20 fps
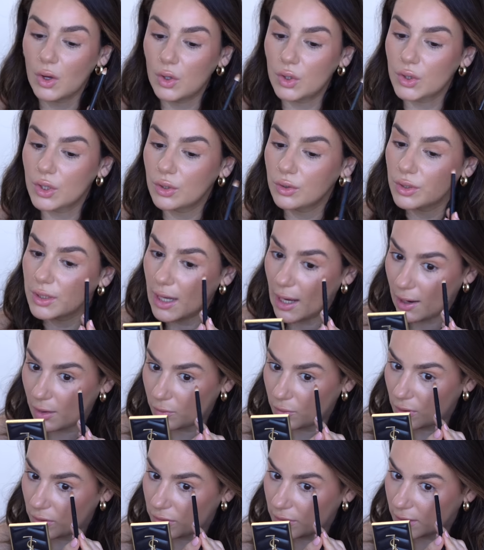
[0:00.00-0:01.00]
Although now
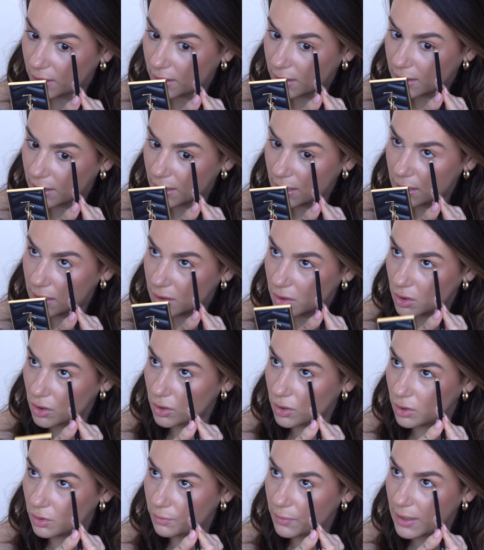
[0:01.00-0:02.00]
with a clean
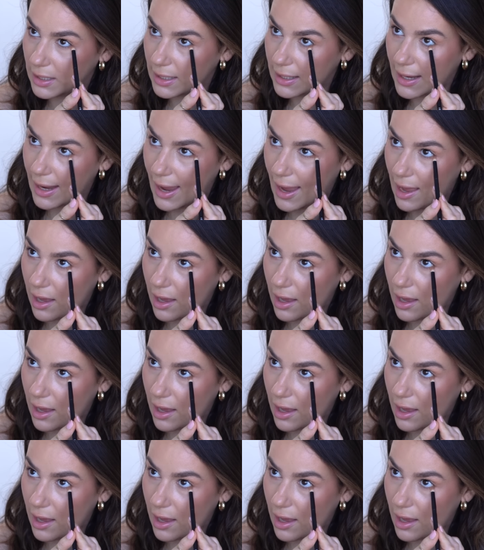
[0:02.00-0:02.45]
girl being